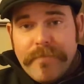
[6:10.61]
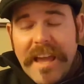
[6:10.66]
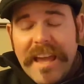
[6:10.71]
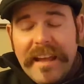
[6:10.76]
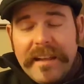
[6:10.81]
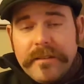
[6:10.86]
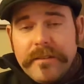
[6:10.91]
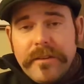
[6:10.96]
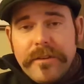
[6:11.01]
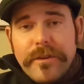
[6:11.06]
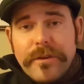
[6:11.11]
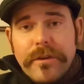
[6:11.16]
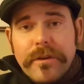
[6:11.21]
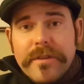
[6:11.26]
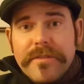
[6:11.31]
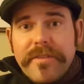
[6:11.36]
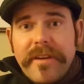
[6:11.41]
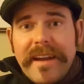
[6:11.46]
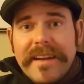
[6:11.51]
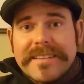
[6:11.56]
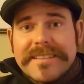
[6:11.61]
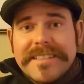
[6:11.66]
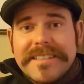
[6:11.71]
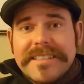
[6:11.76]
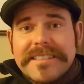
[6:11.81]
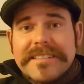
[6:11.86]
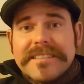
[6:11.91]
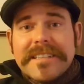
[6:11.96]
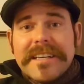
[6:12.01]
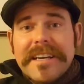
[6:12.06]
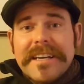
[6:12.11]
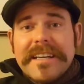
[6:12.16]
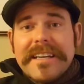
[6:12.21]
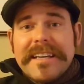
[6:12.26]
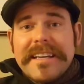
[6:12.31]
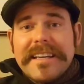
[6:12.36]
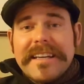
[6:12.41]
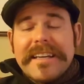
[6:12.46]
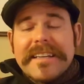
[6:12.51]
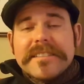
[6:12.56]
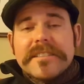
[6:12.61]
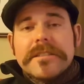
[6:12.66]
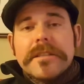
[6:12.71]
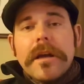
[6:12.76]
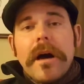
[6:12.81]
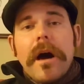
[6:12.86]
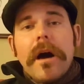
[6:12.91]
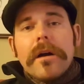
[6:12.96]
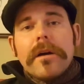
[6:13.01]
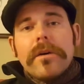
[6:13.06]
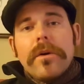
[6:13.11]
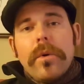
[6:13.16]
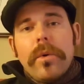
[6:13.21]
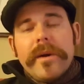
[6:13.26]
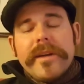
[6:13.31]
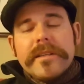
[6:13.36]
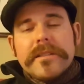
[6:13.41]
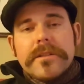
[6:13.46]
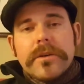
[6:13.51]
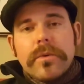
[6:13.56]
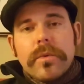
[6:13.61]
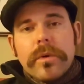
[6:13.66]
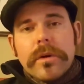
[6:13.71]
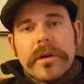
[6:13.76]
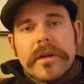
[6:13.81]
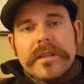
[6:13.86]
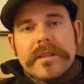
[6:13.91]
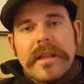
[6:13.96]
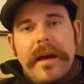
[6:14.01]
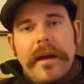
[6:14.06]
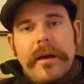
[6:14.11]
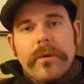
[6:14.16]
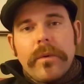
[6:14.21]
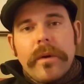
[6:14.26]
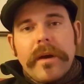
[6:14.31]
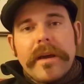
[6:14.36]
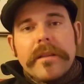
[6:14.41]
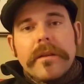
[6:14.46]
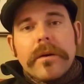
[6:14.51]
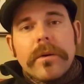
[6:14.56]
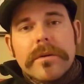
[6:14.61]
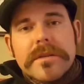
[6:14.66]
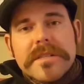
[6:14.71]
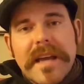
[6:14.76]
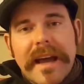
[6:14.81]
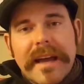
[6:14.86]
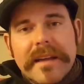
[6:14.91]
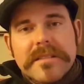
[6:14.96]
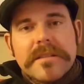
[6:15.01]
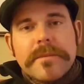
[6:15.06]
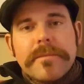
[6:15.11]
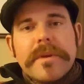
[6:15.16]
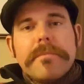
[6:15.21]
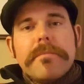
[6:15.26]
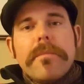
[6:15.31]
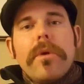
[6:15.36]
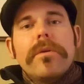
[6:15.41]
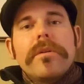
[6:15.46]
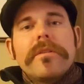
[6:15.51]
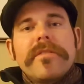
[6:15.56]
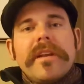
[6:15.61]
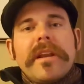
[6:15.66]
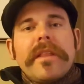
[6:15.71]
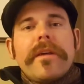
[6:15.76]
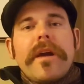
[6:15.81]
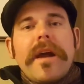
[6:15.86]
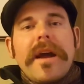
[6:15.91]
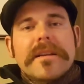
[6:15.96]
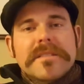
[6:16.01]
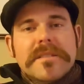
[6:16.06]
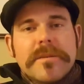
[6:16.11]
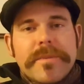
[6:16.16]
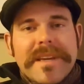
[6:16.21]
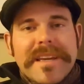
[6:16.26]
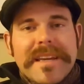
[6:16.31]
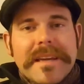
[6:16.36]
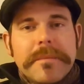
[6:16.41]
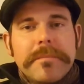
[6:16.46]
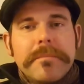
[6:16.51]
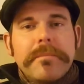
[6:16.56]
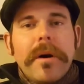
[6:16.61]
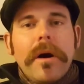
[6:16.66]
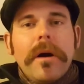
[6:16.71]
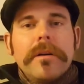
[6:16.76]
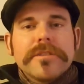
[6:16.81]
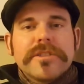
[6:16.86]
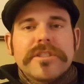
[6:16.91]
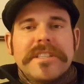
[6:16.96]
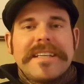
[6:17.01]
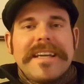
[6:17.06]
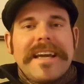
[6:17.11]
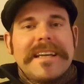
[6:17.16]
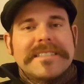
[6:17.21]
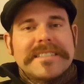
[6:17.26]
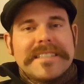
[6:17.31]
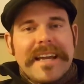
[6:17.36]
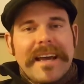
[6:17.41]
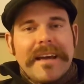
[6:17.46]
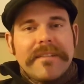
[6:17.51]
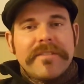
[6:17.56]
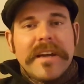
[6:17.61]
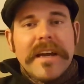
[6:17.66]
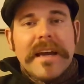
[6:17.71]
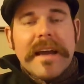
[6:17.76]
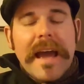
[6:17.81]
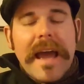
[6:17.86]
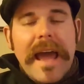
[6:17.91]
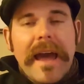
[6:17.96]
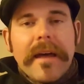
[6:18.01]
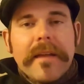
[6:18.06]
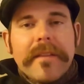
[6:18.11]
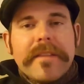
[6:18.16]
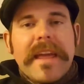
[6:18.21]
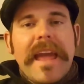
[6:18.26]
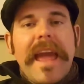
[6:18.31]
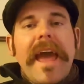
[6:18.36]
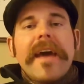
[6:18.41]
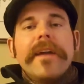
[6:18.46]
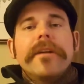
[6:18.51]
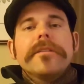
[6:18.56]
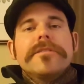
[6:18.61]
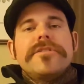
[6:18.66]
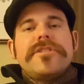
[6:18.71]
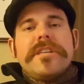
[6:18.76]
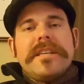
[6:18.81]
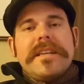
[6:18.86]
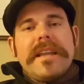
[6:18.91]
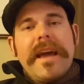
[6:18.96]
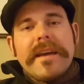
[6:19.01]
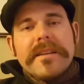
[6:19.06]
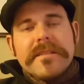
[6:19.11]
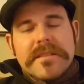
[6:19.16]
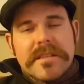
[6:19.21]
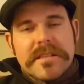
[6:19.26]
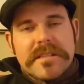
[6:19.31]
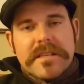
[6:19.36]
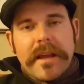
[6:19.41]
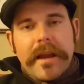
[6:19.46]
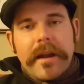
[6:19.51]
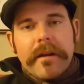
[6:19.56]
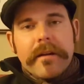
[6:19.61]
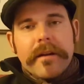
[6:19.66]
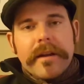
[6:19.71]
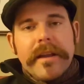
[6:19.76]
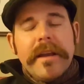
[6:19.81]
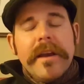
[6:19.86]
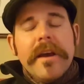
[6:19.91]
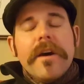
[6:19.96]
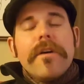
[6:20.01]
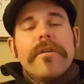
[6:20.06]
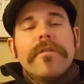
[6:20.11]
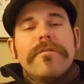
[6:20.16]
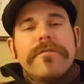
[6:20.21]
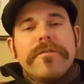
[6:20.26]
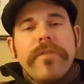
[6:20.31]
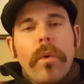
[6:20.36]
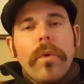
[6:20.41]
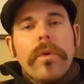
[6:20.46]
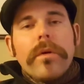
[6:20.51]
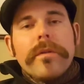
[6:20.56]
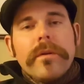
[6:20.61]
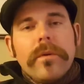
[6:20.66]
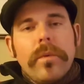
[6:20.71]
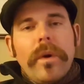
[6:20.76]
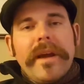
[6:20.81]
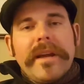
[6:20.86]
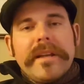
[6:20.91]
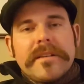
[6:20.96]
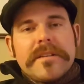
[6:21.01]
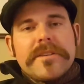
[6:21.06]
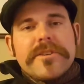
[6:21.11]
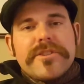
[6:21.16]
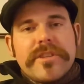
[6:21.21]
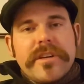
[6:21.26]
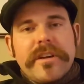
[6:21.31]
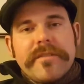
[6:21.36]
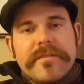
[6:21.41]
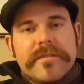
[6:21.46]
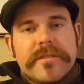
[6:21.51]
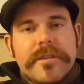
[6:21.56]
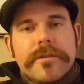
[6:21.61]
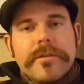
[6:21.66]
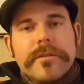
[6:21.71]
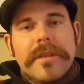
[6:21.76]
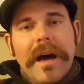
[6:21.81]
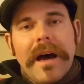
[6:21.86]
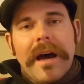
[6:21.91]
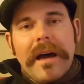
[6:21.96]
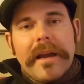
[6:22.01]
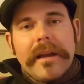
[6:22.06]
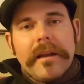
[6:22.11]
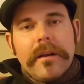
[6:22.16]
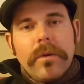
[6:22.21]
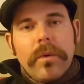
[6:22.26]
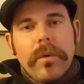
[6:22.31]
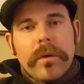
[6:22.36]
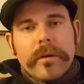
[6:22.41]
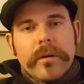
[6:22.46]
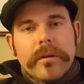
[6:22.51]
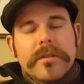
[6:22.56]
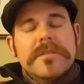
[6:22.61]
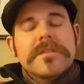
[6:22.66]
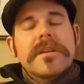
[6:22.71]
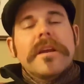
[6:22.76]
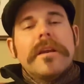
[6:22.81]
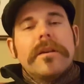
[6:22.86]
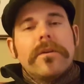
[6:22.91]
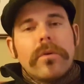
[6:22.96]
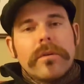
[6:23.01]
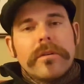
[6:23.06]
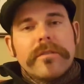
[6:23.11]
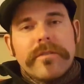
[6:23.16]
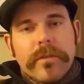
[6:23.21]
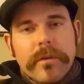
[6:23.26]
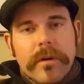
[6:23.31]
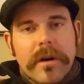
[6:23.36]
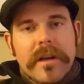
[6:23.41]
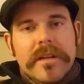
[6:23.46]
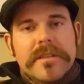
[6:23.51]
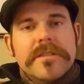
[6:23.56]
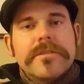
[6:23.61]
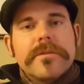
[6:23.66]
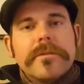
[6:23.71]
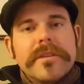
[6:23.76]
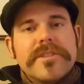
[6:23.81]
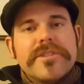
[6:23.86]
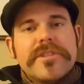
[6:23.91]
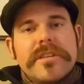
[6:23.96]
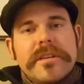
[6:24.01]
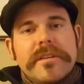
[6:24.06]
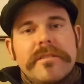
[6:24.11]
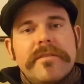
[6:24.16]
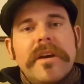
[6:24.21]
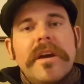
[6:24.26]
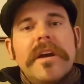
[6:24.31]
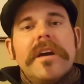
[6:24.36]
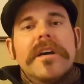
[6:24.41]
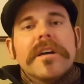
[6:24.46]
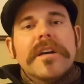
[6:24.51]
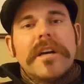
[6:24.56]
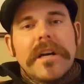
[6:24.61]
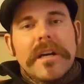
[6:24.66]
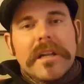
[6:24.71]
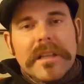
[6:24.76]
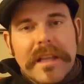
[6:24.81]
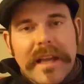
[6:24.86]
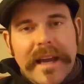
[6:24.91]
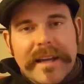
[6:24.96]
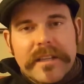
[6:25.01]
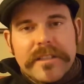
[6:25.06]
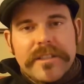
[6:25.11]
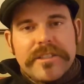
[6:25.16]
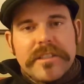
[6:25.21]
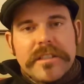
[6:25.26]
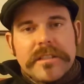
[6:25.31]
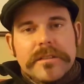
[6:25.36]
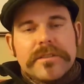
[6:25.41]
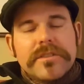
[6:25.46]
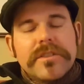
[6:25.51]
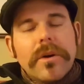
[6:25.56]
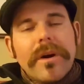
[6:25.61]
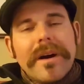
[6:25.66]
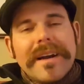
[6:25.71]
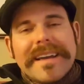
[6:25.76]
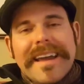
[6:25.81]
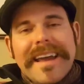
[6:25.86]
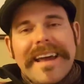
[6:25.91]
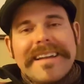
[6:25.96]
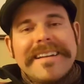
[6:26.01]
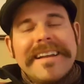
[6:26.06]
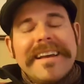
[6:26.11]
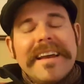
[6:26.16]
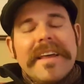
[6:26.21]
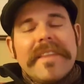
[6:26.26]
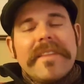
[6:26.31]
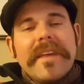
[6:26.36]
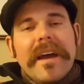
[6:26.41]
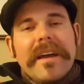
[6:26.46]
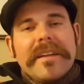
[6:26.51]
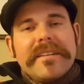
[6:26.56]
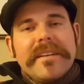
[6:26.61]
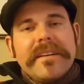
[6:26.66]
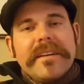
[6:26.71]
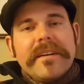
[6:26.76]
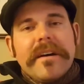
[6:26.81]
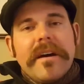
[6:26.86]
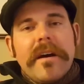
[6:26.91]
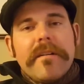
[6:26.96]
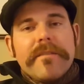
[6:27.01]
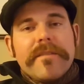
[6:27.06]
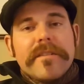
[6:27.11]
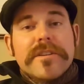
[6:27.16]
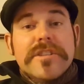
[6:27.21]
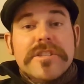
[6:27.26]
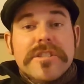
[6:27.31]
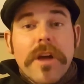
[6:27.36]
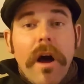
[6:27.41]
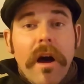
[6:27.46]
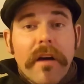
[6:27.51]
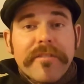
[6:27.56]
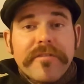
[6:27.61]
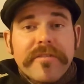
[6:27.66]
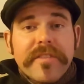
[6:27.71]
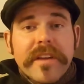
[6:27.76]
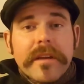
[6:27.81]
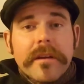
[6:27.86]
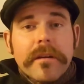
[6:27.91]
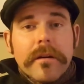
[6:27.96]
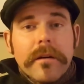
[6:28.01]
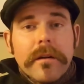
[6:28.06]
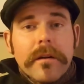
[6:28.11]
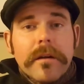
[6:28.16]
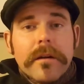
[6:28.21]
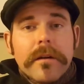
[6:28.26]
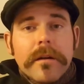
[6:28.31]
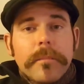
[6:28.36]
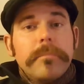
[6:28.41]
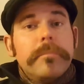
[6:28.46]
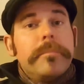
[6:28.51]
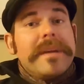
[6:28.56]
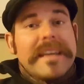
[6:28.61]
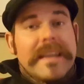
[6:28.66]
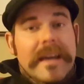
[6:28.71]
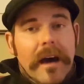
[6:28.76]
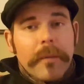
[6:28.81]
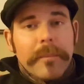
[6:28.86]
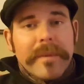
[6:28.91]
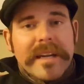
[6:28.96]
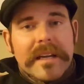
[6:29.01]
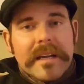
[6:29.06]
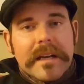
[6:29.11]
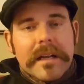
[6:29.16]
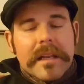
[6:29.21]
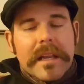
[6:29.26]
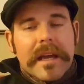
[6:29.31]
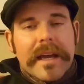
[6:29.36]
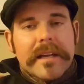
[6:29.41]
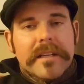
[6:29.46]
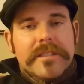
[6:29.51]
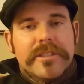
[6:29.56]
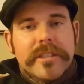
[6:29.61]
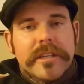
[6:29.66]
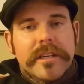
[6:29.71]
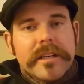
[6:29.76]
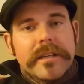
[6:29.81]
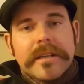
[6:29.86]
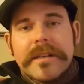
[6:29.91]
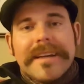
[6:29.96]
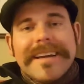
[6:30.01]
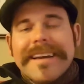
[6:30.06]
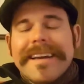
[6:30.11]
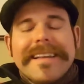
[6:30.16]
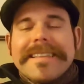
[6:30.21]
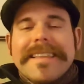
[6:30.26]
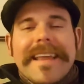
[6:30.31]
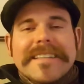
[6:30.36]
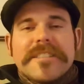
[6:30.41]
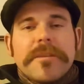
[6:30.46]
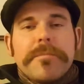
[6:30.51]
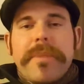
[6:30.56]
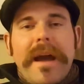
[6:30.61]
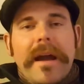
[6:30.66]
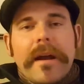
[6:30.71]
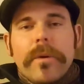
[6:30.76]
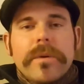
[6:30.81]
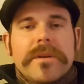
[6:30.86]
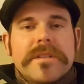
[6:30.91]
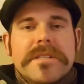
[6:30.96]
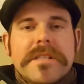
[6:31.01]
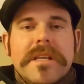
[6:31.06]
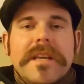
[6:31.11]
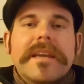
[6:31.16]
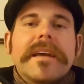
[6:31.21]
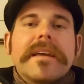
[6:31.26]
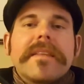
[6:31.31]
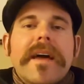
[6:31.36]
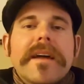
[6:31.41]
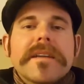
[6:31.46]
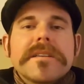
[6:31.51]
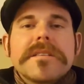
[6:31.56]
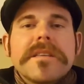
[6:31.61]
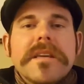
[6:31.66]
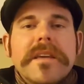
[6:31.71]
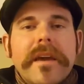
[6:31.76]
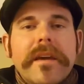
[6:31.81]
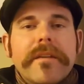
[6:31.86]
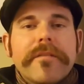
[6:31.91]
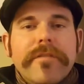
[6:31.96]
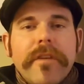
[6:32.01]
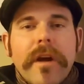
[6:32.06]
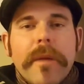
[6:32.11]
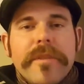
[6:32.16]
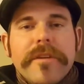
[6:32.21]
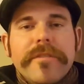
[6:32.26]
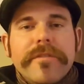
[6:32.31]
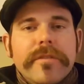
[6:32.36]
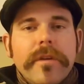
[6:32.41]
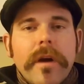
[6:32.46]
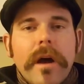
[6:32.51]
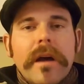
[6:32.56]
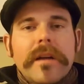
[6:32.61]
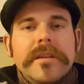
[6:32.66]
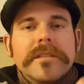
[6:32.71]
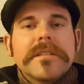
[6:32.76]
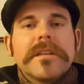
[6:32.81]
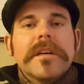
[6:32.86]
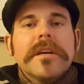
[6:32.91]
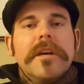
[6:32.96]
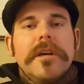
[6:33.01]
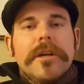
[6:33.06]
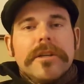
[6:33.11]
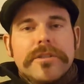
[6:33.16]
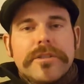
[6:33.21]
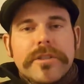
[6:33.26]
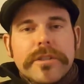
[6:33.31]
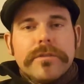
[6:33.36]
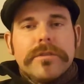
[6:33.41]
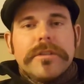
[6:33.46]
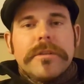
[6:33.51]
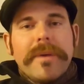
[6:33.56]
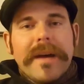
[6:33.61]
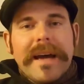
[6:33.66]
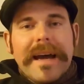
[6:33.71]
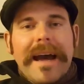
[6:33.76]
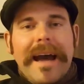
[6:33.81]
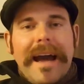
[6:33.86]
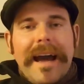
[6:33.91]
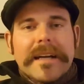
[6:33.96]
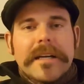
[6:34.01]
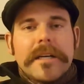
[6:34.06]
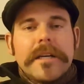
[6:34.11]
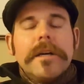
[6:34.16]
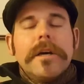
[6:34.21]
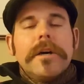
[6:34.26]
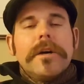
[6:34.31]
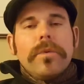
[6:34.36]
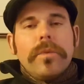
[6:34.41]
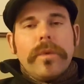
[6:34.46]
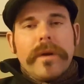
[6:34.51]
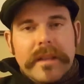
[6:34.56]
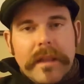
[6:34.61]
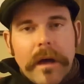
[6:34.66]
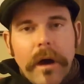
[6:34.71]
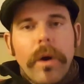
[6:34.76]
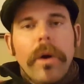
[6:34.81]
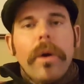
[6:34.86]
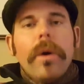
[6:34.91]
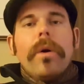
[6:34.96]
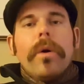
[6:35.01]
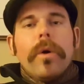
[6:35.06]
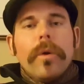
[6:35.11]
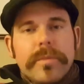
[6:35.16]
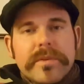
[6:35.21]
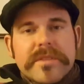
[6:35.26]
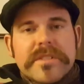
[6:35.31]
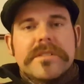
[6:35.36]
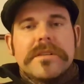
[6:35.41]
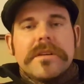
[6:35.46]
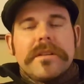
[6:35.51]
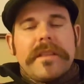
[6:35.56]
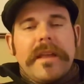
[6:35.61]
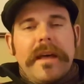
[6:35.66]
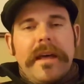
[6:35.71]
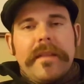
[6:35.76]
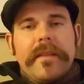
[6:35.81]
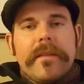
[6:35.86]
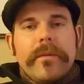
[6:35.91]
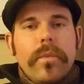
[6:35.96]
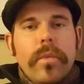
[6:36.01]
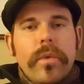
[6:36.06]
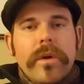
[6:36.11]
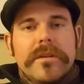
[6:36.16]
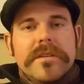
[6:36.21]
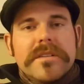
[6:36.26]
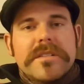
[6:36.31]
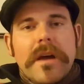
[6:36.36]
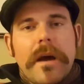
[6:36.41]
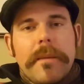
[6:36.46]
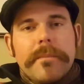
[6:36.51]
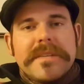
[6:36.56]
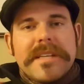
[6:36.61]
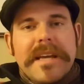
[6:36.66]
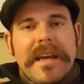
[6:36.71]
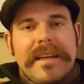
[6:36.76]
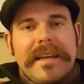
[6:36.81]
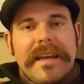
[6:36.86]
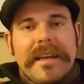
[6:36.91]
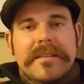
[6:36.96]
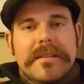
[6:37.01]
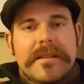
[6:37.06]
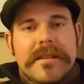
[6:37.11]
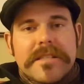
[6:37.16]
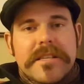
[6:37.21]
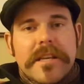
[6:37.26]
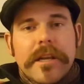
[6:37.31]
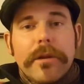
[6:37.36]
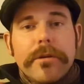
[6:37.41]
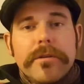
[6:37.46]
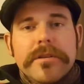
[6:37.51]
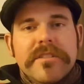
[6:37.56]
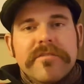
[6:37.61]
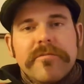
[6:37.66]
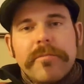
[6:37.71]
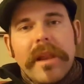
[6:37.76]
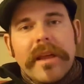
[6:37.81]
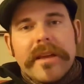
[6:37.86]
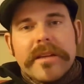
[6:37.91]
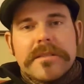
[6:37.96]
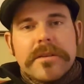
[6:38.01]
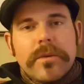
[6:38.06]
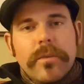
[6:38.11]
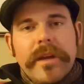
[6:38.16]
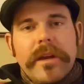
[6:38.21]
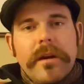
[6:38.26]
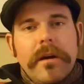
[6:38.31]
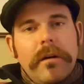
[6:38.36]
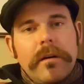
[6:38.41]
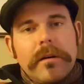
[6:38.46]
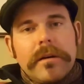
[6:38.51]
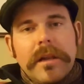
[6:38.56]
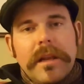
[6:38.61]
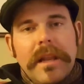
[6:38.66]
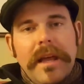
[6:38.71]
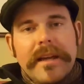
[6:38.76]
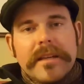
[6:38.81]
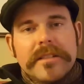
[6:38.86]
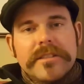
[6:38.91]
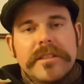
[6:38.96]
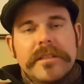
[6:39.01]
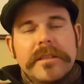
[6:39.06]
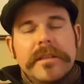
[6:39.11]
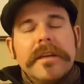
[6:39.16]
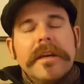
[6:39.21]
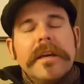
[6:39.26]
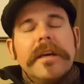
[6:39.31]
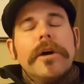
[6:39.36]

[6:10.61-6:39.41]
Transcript: And, the fact is, it's not going to work that way. The horse has to be motivated. There has to be impulsion. He has to have the energy necessary for the weight to shift to the hindquarters in order for us to achieve collection. So again, the idea of soft feel becoming collection, that's a backwards thinking. That's thinking from the front to the back with hopes that we'll someday get to this elusive place that we call collection.